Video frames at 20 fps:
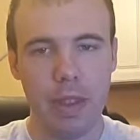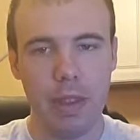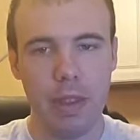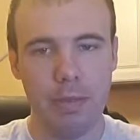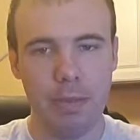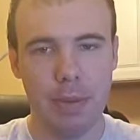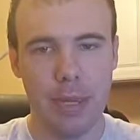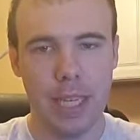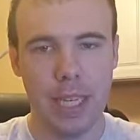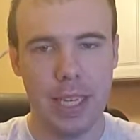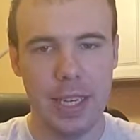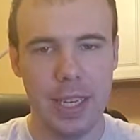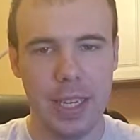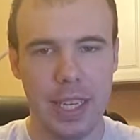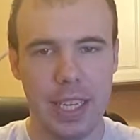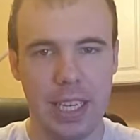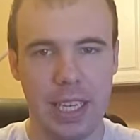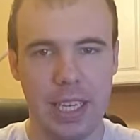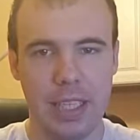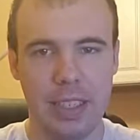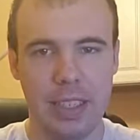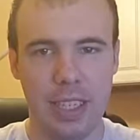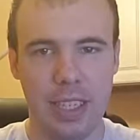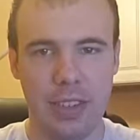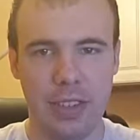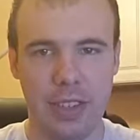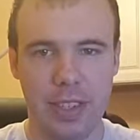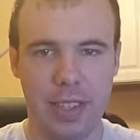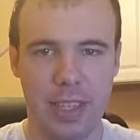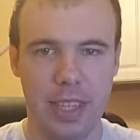But it is
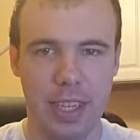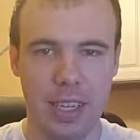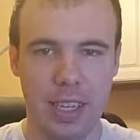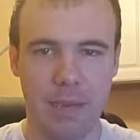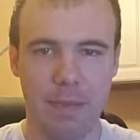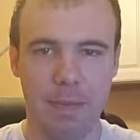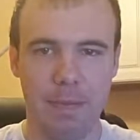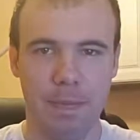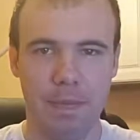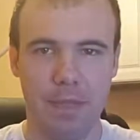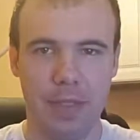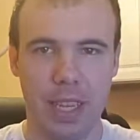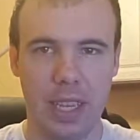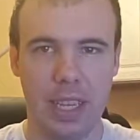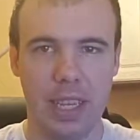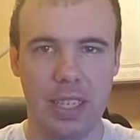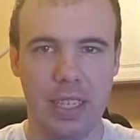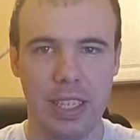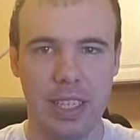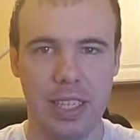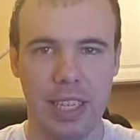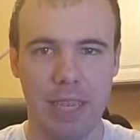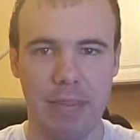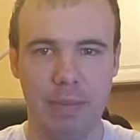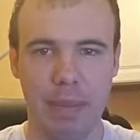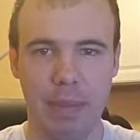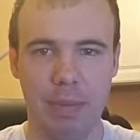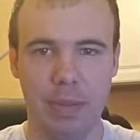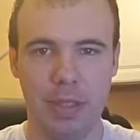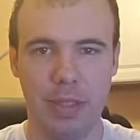interesting and it does have
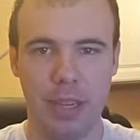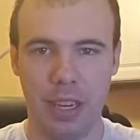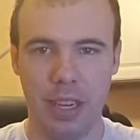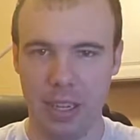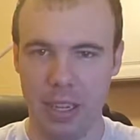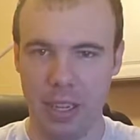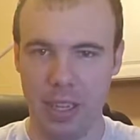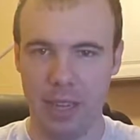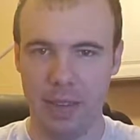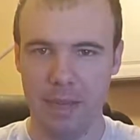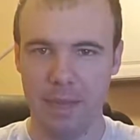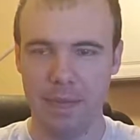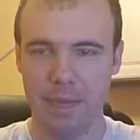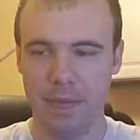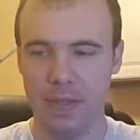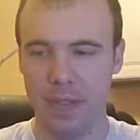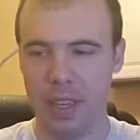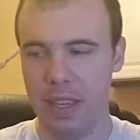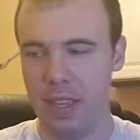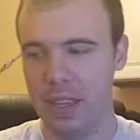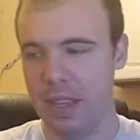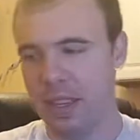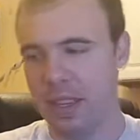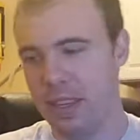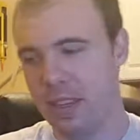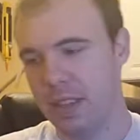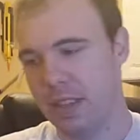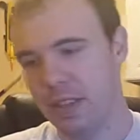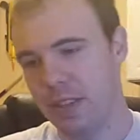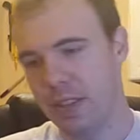people talking.
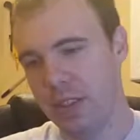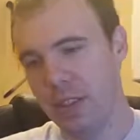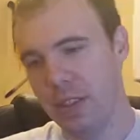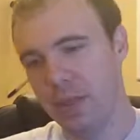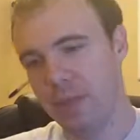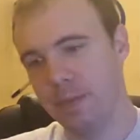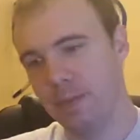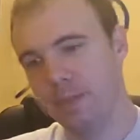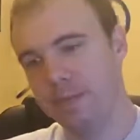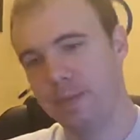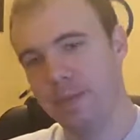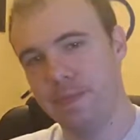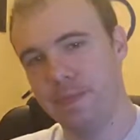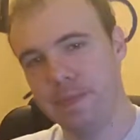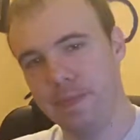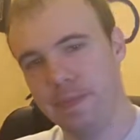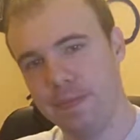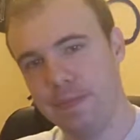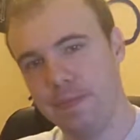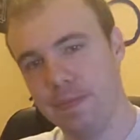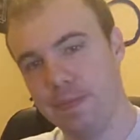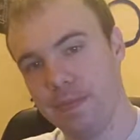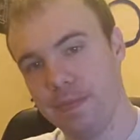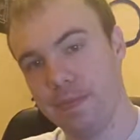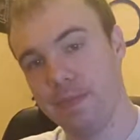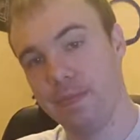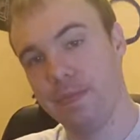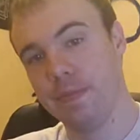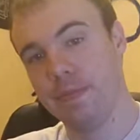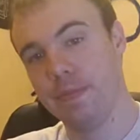So
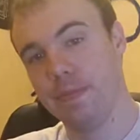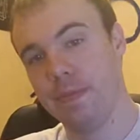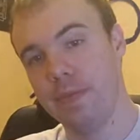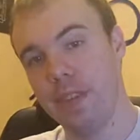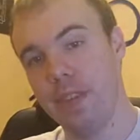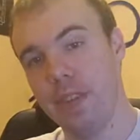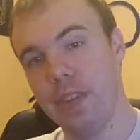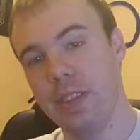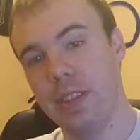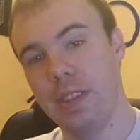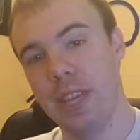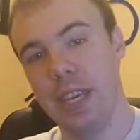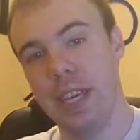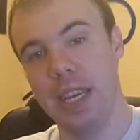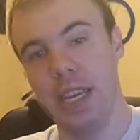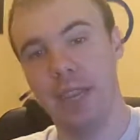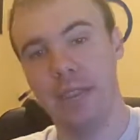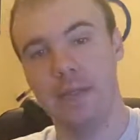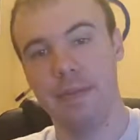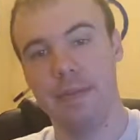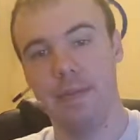there's that.